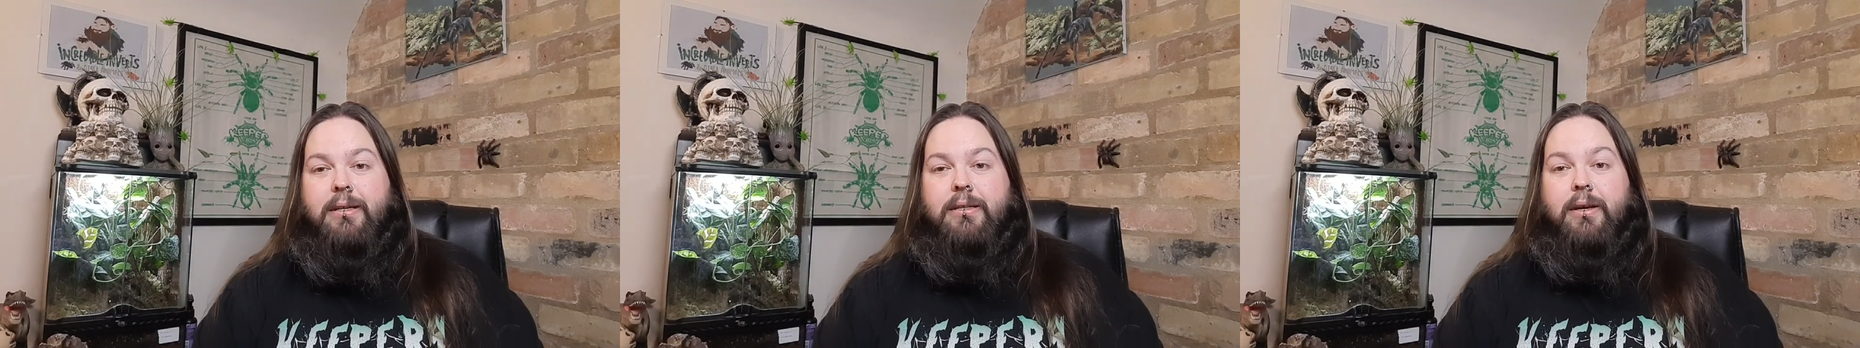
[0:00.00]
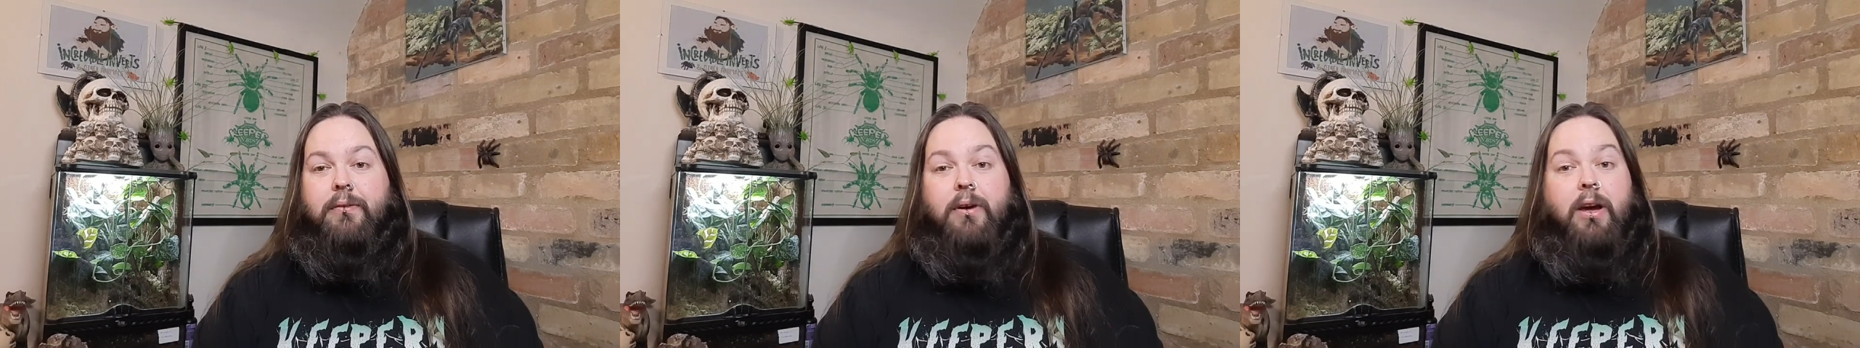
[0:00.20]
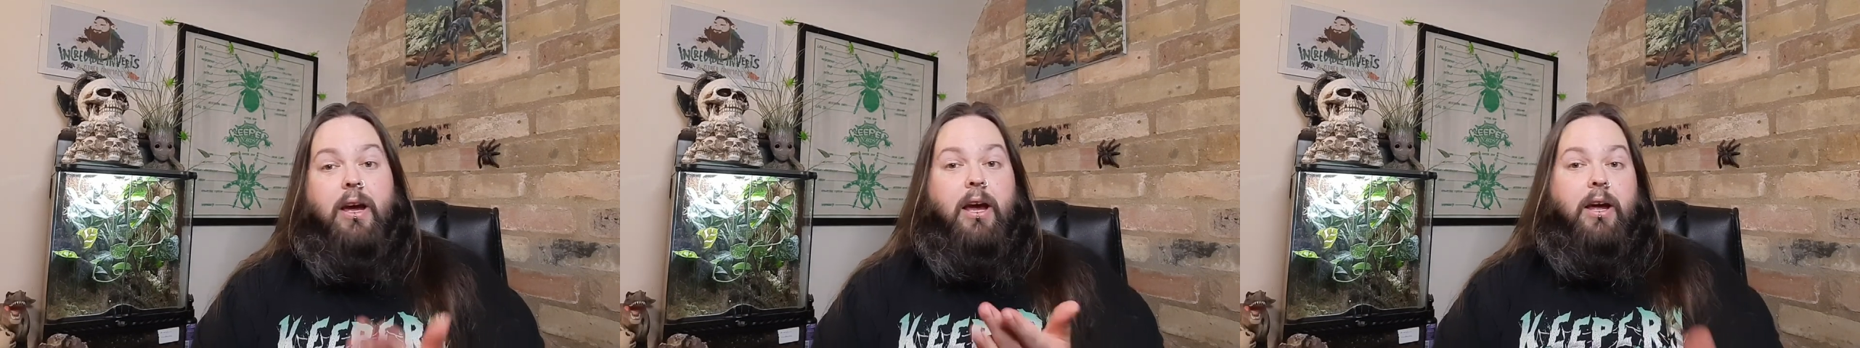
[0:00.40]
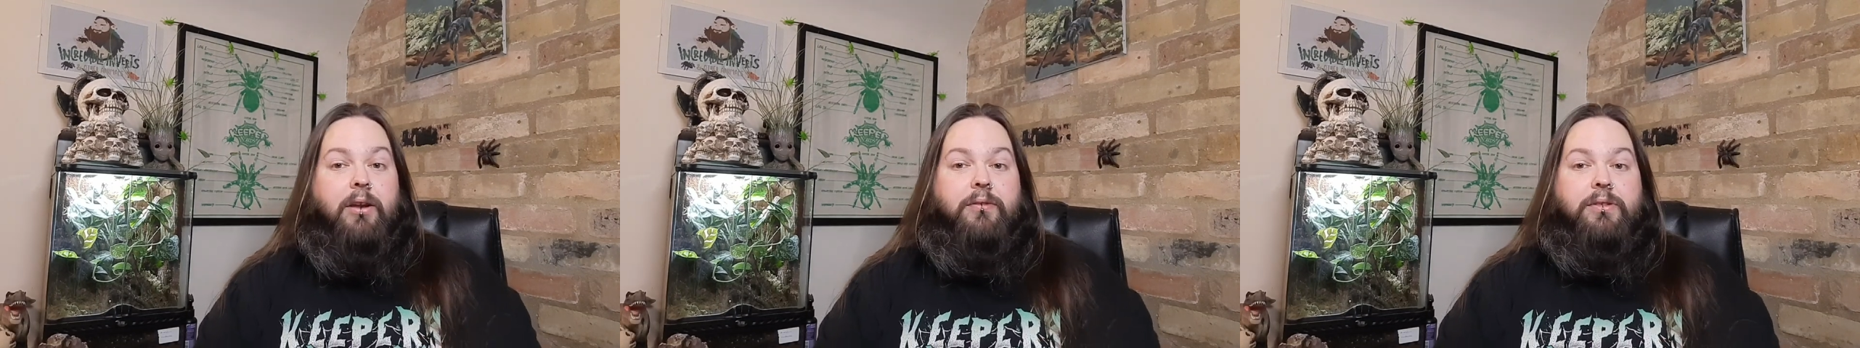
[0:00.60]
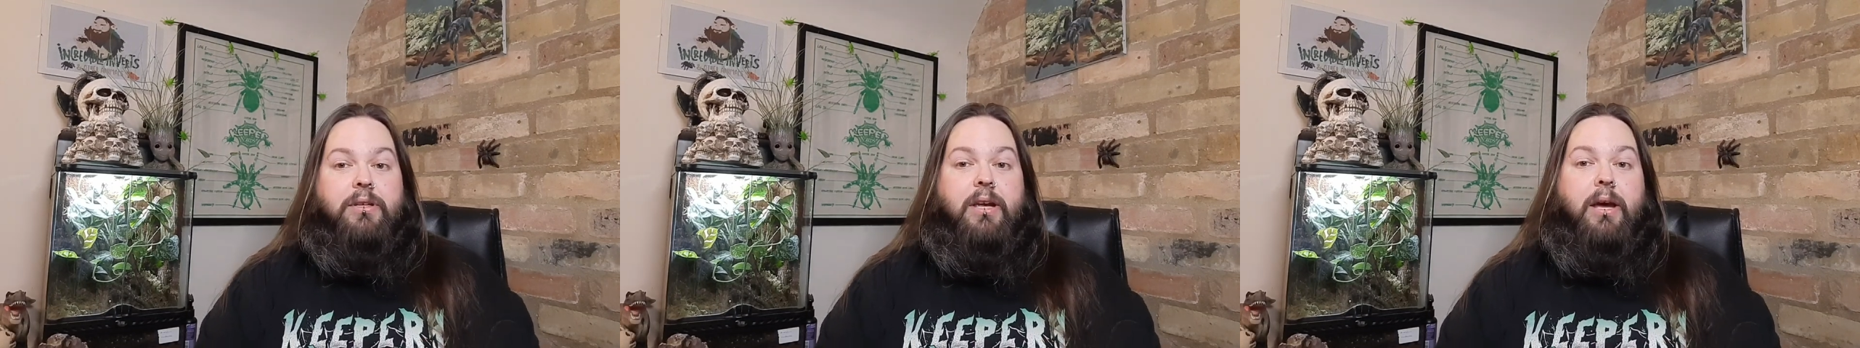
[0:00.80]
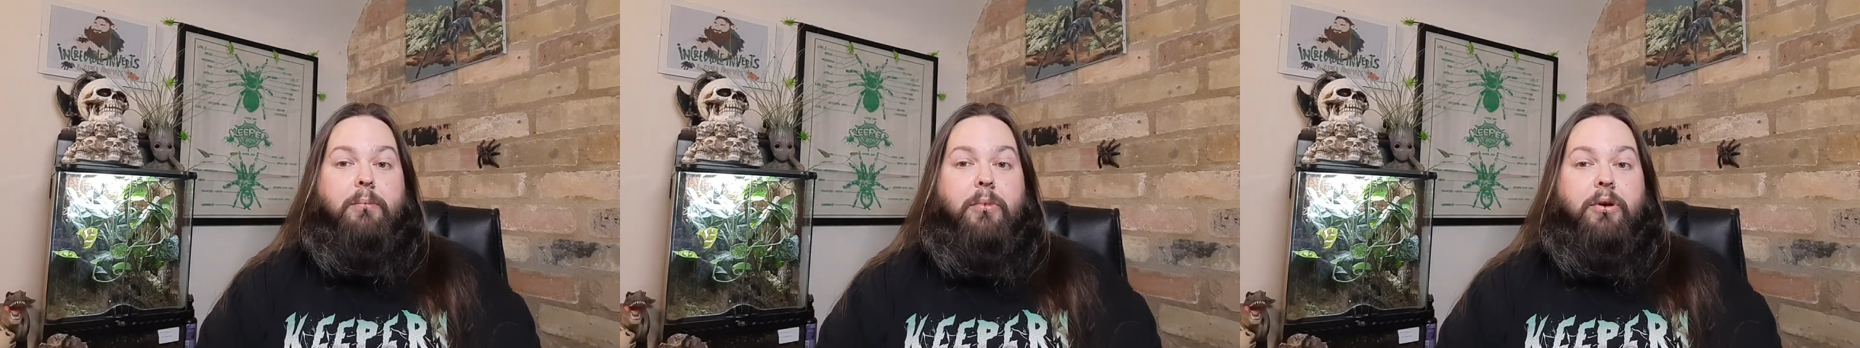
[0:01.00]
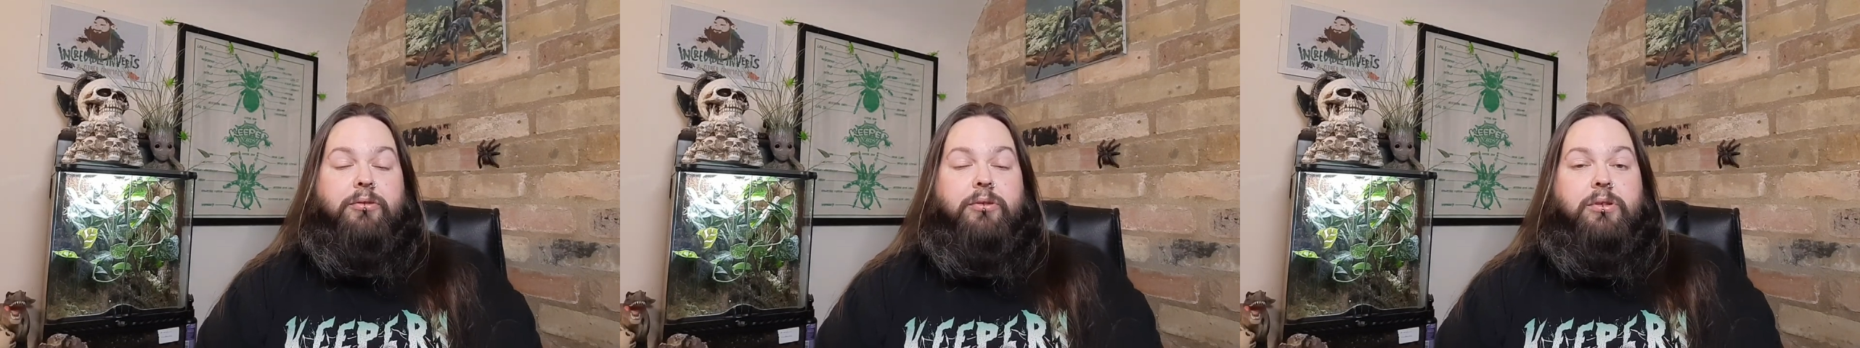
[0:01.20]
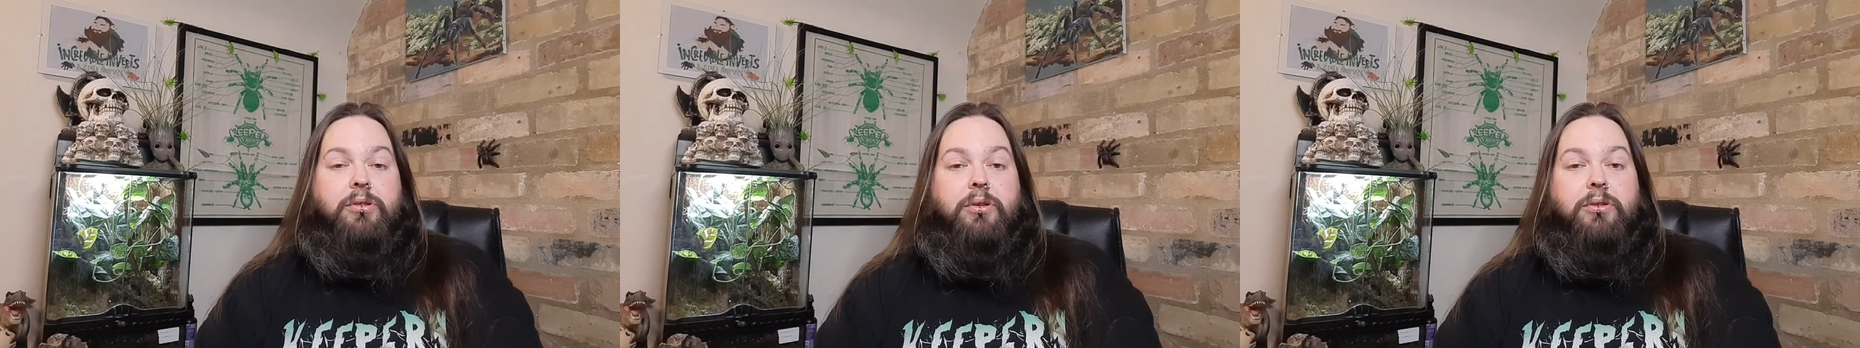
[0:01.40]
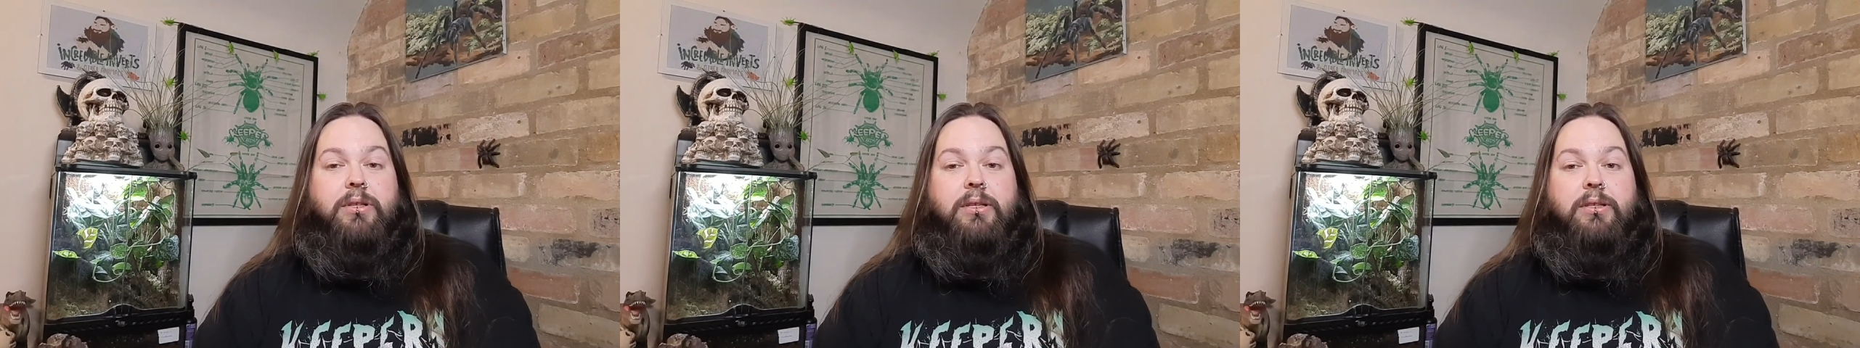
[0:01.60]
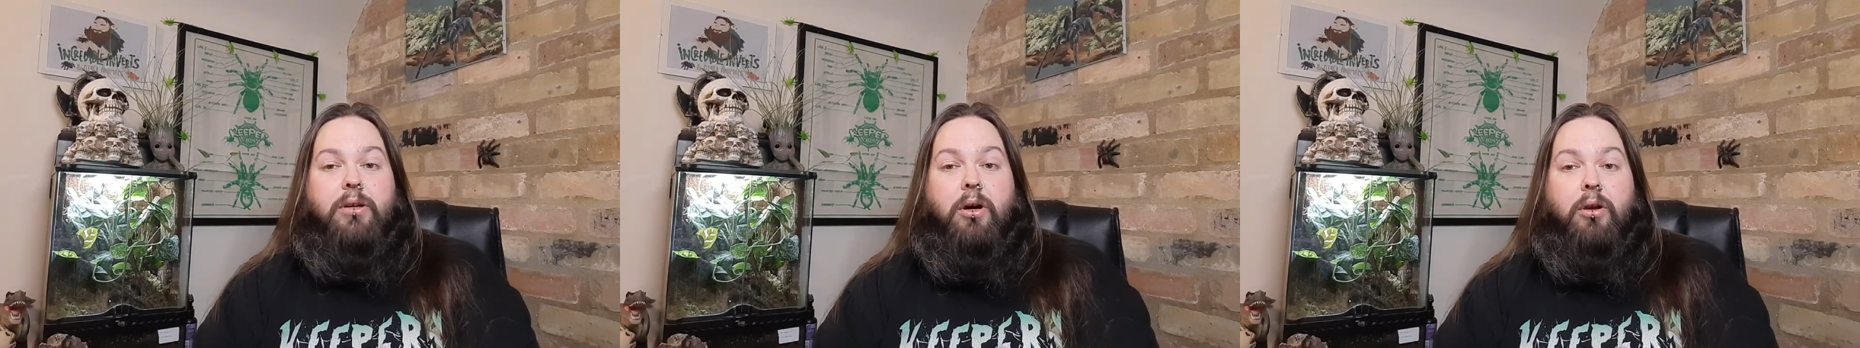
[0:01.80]
So, and obviously, yeah, Micro
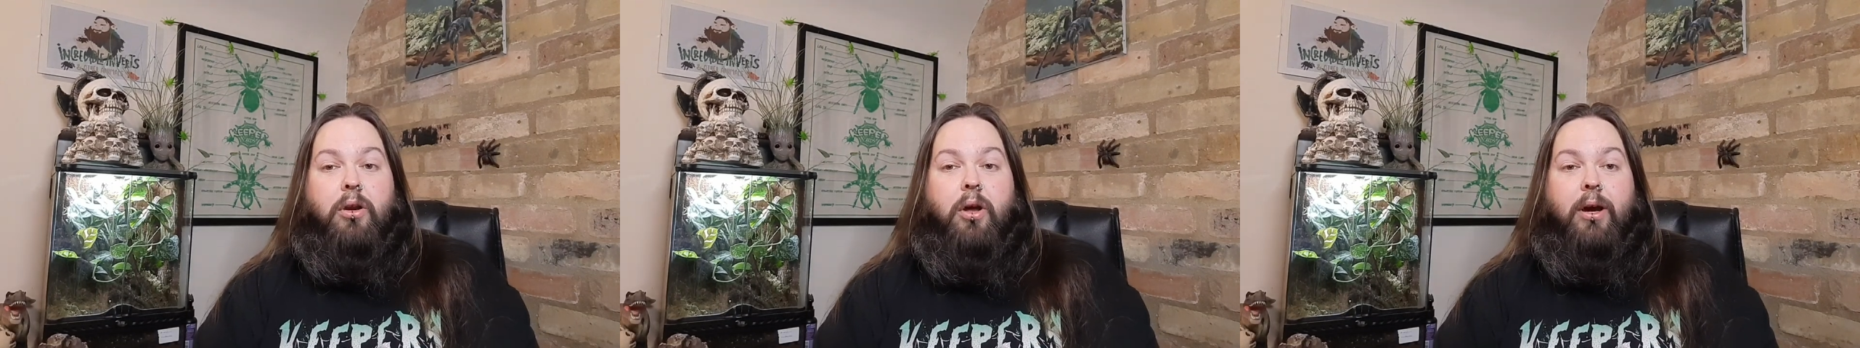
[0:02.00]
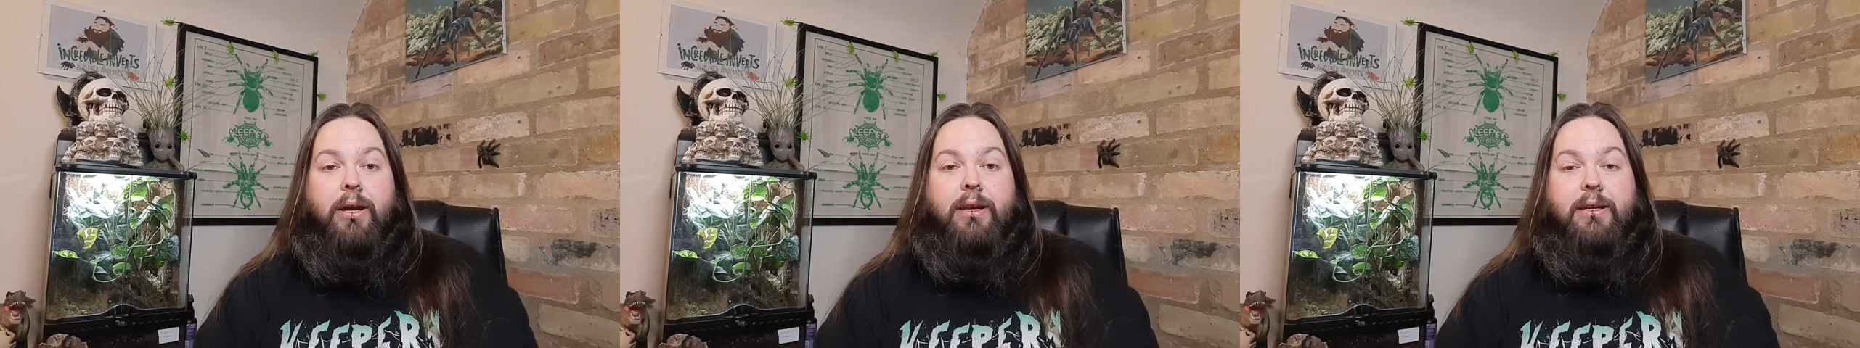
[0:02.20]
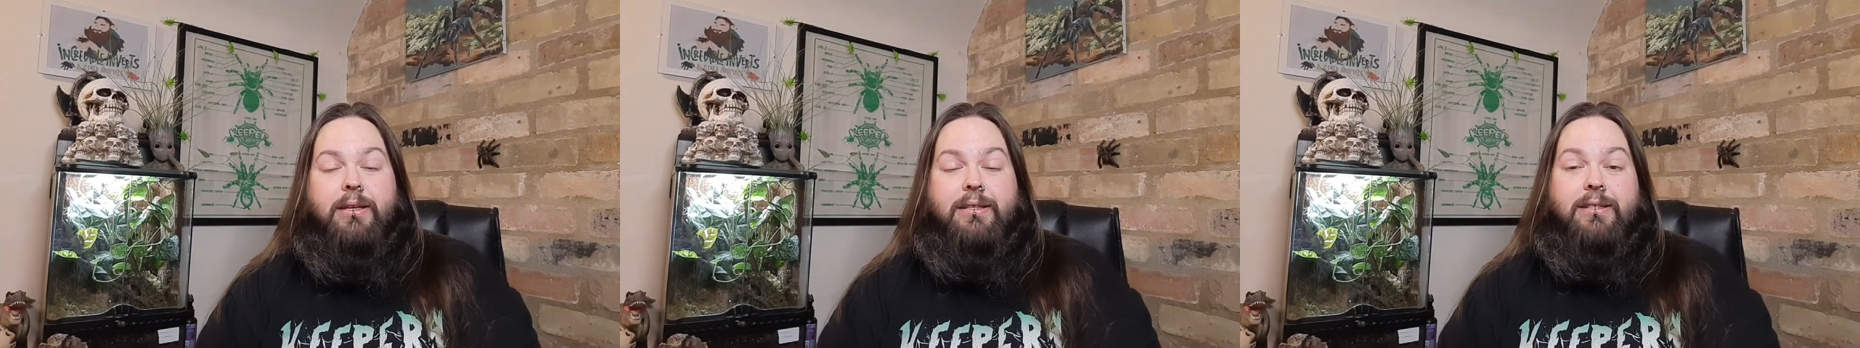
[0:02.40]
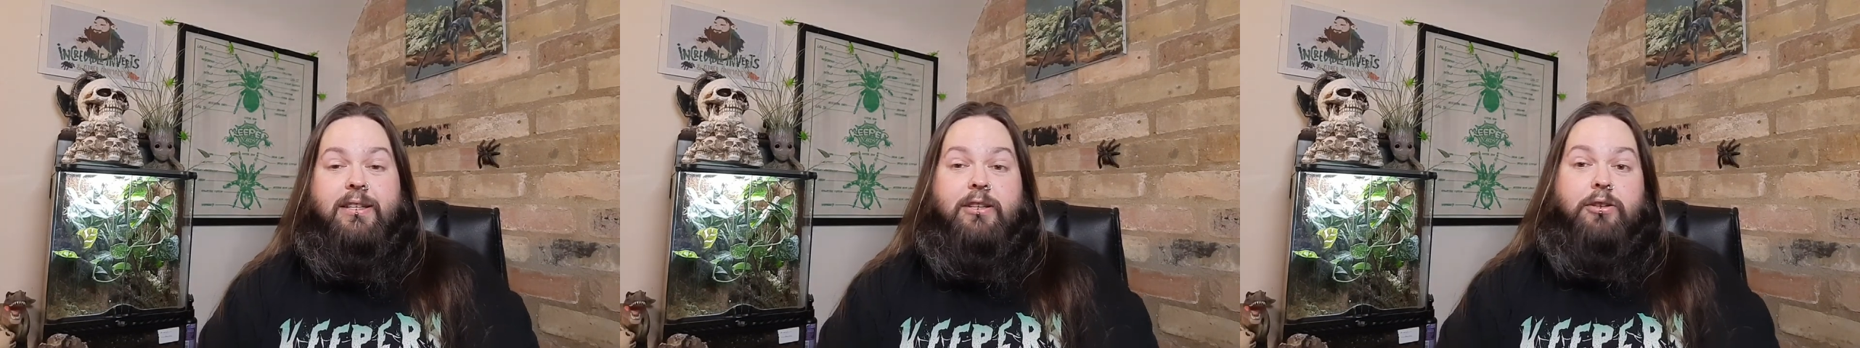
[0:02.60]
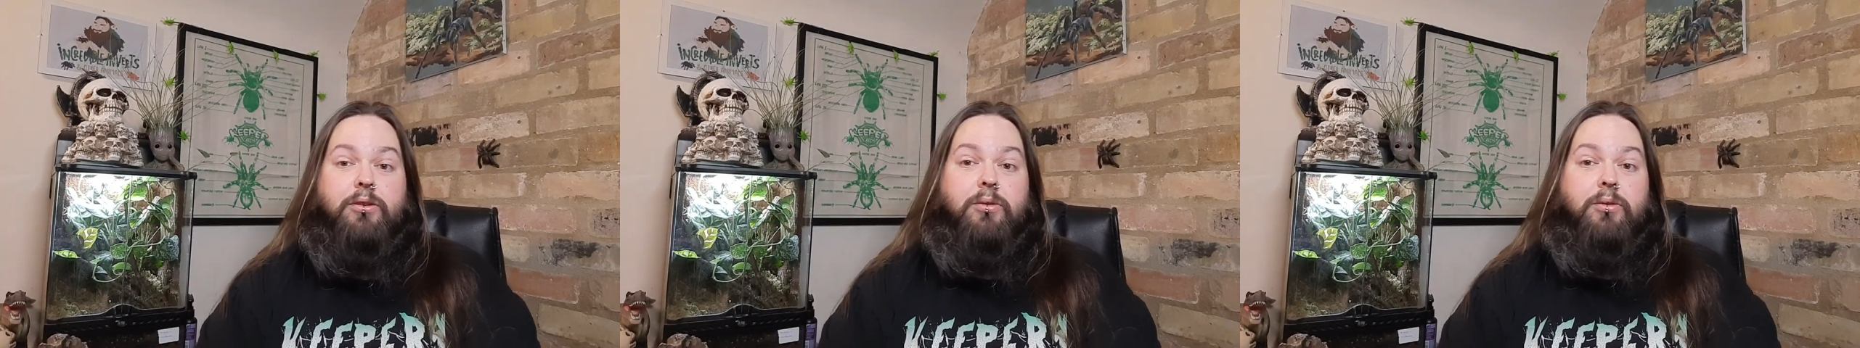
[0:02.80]
Exotics online is